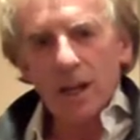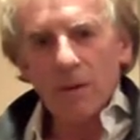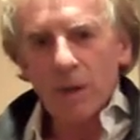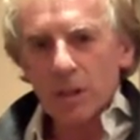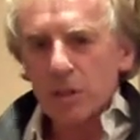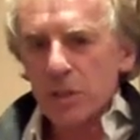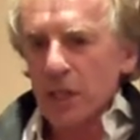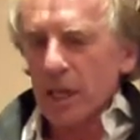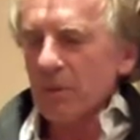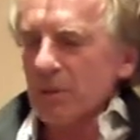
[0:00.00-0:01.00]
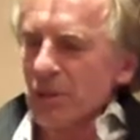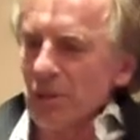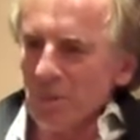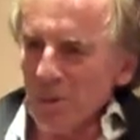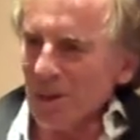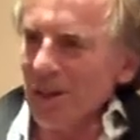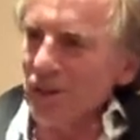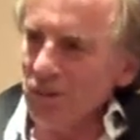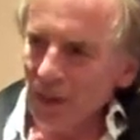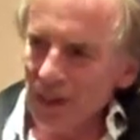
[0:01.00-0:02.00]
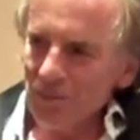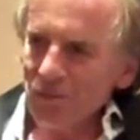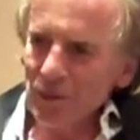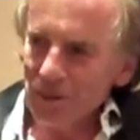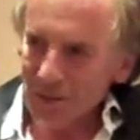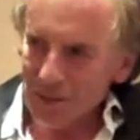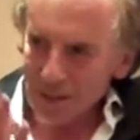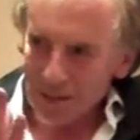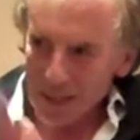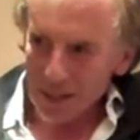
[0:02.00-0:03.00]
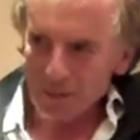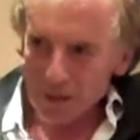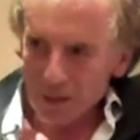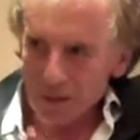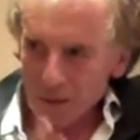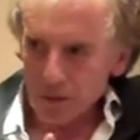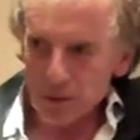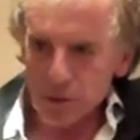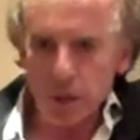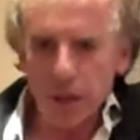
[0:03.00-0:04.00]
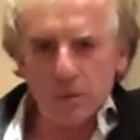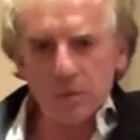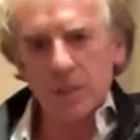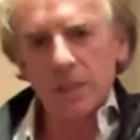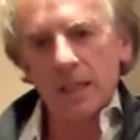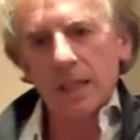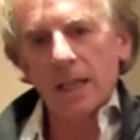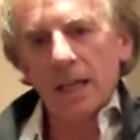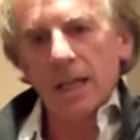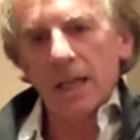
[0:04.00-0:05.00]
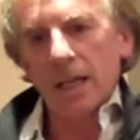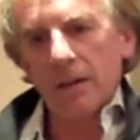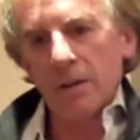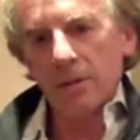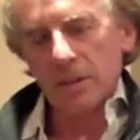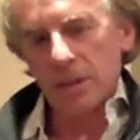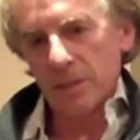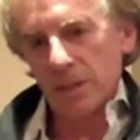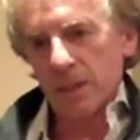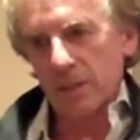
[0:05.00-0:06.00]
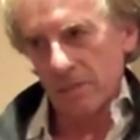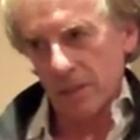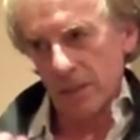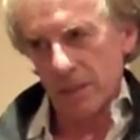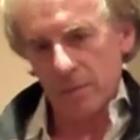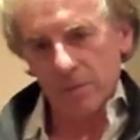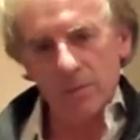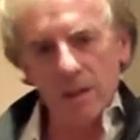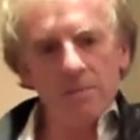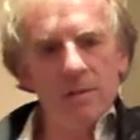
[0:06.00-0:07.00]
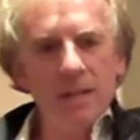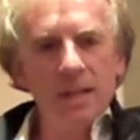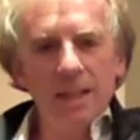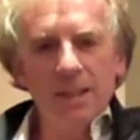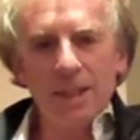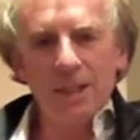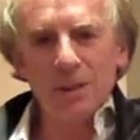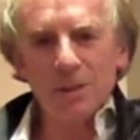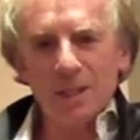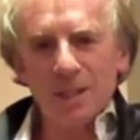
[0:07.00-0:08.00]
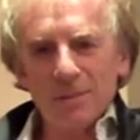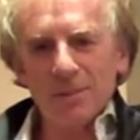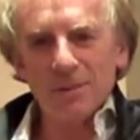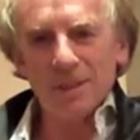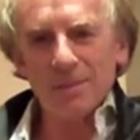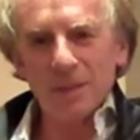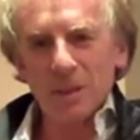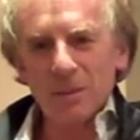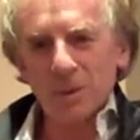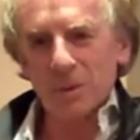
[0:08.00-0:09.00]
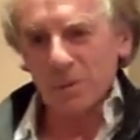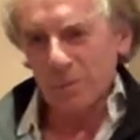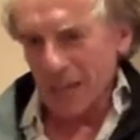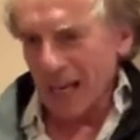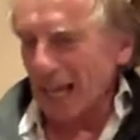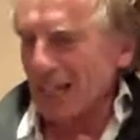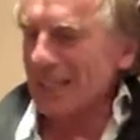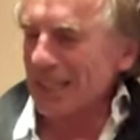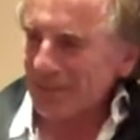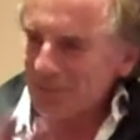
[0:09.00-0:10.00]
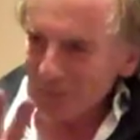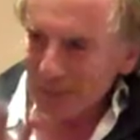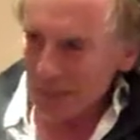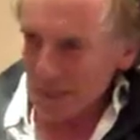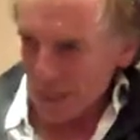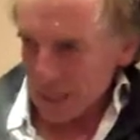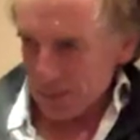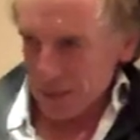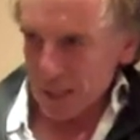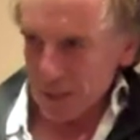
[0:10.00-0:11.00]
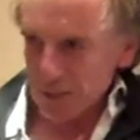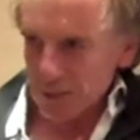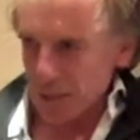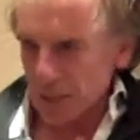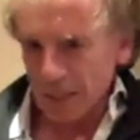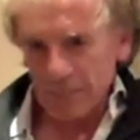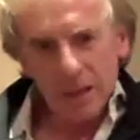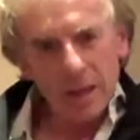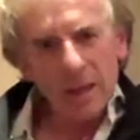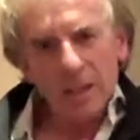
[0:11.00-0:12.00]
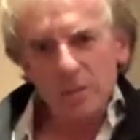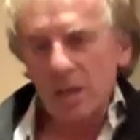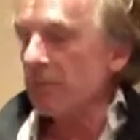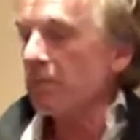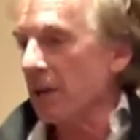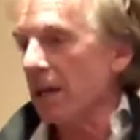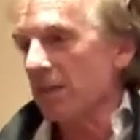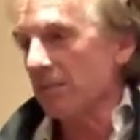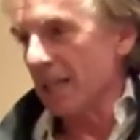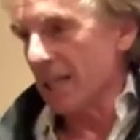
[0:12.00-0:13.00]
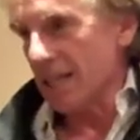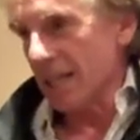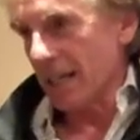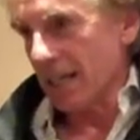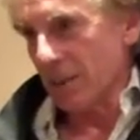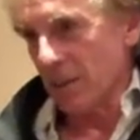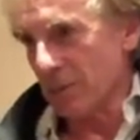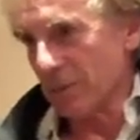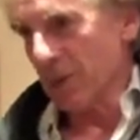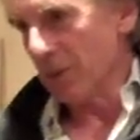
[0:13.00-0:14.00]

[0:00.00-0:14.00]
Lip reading: a richer style, which is a woody, dried fruits, heavier style of whisky, not in terms of texture but in terms of flavour, then those tend to be very much the more relaxing, going to sleep styles of whisky. It's really relatively easy. I don't know why people